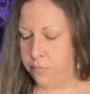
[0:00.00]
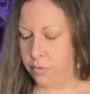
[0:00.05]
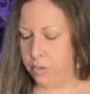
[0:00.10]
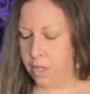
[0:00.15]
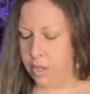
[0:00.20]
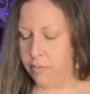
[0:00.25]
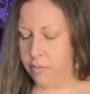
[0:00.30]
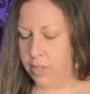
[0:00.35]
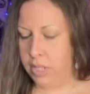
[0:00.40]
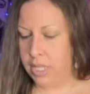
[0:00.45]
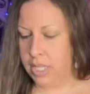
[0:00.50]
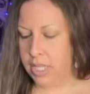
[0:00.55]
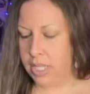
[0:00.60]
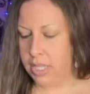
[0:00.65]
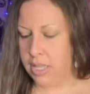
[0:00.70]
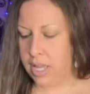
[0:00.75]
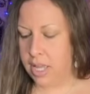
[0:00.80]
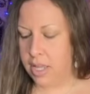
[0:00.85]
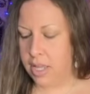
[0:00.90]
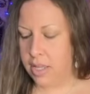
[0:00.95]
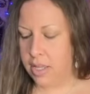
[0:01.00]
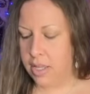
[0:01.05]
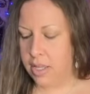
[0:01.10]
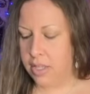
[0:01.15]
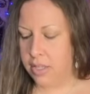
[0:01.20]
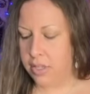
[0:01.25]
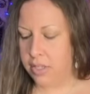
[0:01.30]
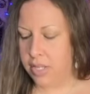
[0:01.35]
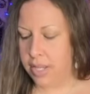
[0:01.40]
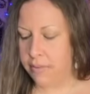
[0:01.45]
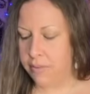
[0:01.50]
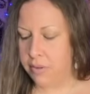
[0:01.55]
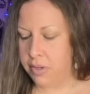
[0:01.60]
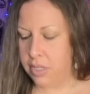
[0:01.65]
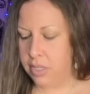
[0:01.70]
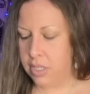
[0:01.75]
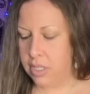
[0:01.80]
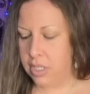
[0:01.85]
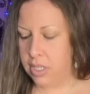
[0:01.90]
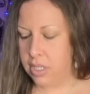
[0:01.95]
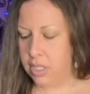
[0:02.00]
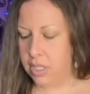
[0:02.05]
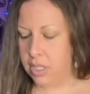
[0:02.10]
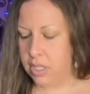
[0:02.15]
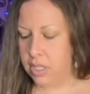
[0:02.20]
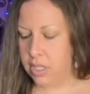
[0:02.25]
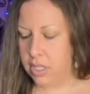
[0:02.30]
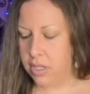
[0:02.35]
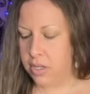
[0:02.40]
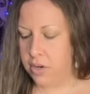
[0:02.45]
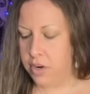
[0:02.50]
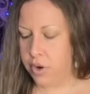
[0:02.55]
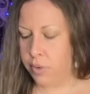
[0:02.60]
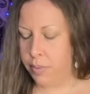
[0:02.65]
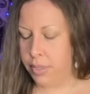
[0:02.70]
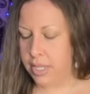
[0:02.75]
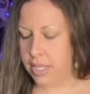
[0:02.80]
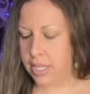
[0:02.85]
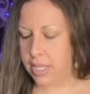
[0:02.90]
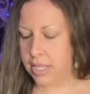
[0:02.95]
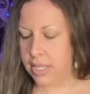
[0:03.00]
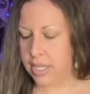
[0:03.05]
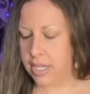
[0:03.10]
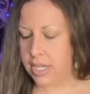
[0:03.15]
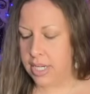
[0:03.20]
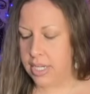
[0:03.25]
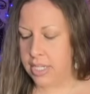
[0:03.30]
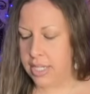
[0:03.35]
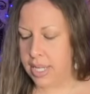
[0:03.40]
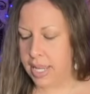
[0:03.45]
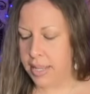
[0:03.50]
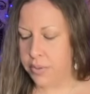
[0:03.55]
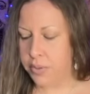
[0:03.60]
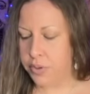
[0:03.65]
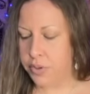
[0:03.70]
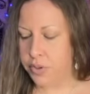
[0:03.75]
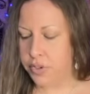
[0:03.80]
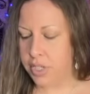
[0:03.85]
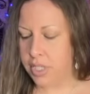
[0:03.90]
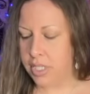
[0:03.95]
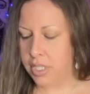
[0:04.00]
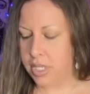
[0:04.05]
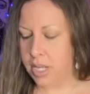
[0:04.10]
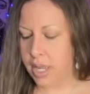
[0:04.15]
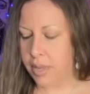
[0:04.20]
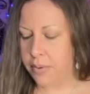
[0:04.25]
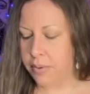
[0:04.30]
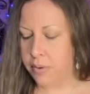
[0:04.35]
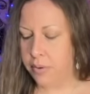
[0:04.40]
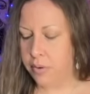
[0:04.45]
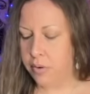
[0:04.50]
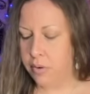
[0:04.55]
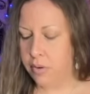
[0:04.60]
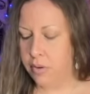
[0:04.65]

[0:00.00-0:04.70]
I feel like definitely knowing that they need to get their shit together.